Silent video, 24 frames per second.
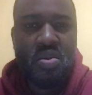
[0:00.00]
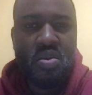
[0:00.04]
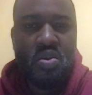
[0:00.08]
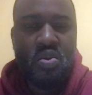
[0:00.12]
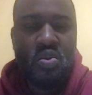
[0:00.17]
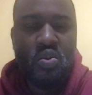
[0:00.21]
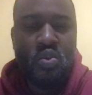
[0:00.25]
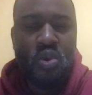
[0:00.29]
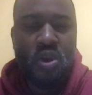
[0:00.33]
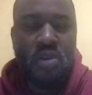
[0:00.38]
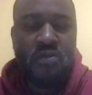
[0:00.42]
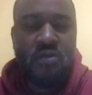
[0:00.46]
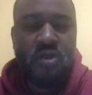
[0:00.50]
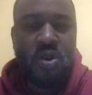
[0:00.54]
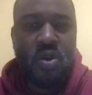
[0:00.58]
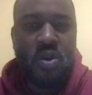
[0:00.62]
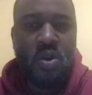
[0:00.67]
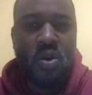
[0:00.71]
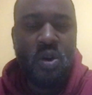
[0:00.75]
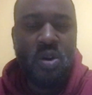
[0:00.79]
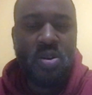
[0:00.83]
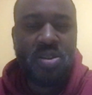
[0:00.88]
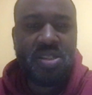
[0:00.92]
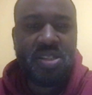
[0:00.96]
With an
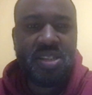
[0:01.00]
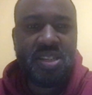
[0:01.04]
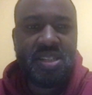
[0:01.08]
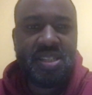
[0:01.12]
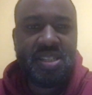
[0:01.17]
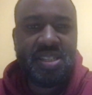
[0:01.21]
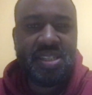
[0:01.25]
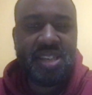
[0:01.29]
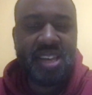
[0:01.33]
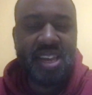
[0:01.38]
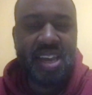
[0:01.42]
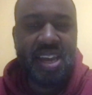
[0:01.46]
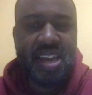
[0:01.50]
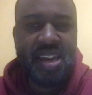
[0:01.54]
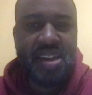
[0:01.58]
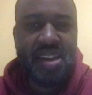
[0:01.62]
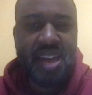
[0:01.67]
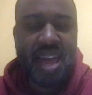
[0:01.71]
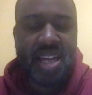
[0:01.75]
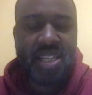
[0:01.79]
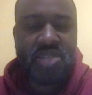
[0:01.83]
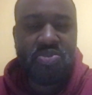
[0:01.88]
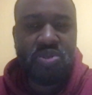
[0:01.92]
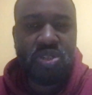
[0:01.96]
altered scene,
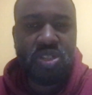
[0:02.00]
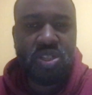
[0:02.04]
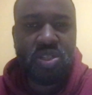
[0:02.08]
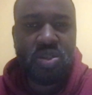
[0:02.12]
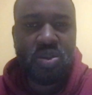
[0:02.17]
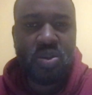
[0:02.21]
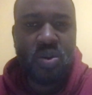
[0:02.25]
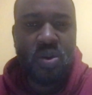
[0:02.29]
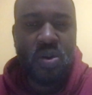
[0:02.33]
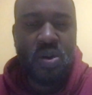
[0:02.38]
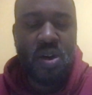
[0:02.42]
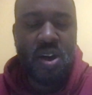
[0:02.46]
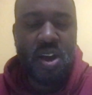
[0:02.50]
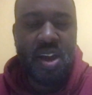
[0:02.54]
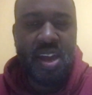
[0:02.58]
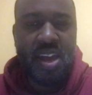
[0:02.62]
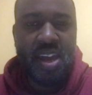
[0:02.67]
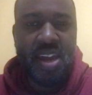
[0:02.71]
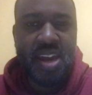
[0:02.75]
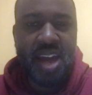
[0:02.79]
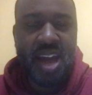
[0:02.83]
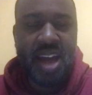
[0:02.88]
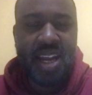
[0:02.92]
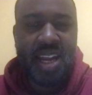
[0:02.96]
as we saw
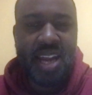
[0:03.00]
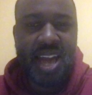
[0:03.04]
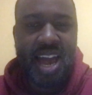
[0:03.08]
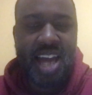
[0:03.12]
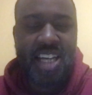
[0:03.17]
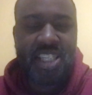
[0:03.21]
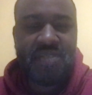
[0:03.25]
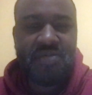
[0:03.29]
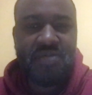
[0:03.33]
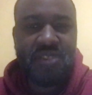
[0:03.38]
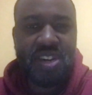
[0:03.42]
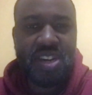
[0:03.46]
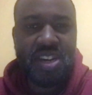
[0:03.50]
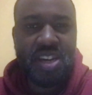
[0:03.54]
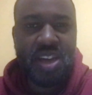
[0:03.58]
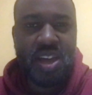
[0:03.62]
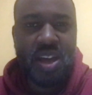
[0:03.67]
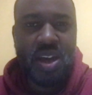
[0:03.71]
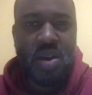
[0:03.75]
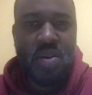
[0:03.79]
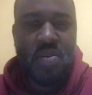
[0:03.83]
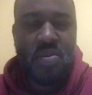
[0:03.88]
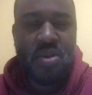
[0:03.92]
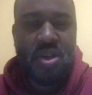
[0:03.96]
in our last
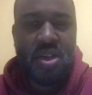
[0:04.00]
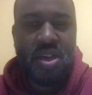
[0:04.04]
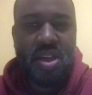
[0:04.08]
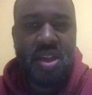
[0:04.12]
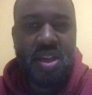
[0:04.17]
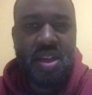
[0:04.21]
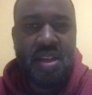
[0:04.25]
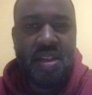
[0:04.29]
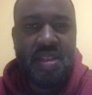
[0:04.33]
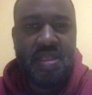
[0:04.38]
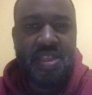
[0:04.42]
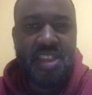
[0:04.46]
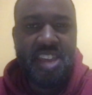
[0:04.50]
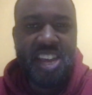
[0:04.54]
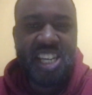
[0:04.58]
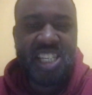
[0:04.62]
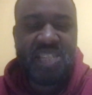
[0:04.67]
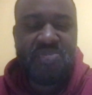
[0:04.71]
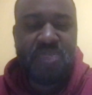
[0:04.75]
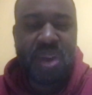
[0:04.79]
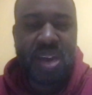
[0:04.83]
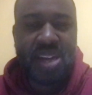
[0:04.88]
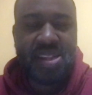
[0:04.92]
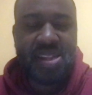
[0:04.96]
video, the
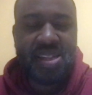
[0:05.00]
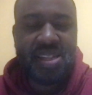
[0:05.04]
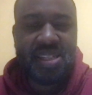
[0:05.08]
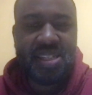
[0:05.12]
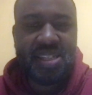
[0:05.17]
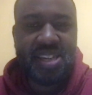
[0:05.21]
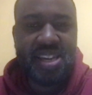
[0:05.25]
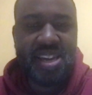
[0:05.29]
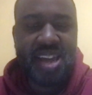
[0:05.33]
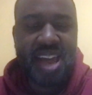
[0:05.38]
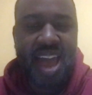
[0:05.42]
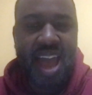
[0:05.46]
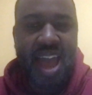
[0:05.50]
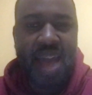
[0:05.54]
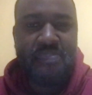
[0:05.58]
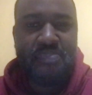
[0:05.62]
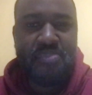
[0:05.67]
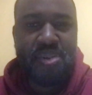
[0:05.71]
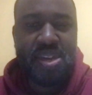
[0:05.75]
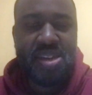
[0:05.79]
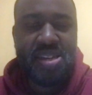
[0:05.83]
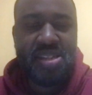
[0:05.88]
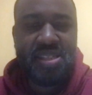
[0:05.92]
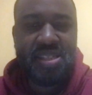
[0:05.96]
expected scene
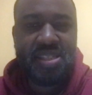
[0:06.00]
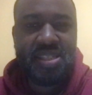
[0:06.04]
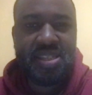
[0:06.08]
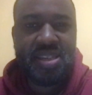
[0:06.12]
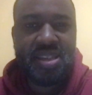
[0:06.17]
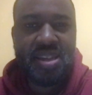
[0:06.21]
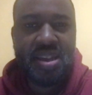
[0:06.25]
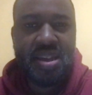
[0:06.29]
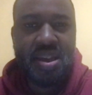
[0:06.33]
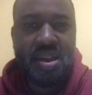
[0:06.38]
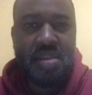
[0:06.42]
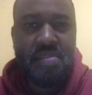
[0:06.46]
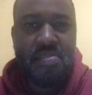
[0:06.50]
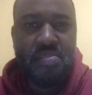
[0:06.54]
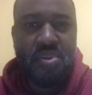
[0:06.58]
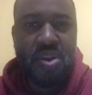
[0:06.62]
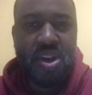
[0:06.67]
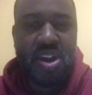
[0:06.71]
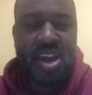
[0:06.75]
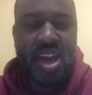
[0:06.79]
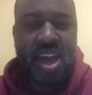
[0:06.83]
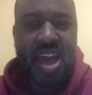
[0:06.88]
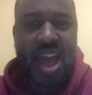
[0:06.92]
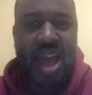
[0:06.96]
happens,
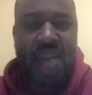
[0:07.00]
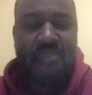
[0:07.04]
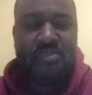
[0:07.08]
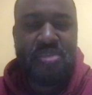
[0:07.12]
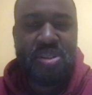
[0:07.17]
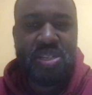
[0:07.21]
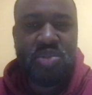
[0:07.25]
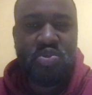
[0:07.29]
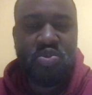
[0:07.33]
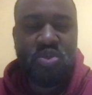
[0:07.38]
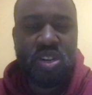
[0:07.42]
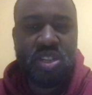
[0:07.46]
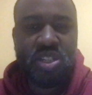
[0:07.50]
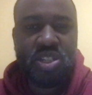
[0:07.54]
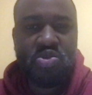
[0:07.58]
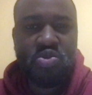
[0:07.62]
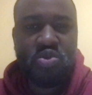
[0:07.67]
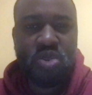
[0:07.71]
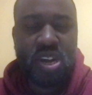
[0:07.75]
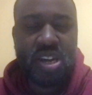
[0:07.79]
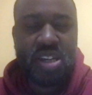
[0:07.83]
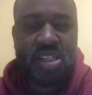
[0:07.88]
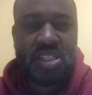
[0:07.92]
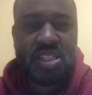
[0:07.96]
but it happens with a
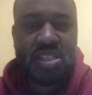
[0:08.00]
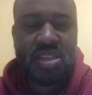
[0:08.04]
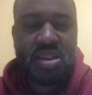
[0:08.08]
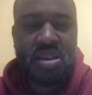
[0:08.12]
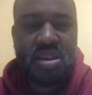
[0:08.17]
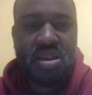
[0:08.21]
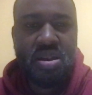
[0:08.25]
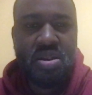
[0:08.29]
twist.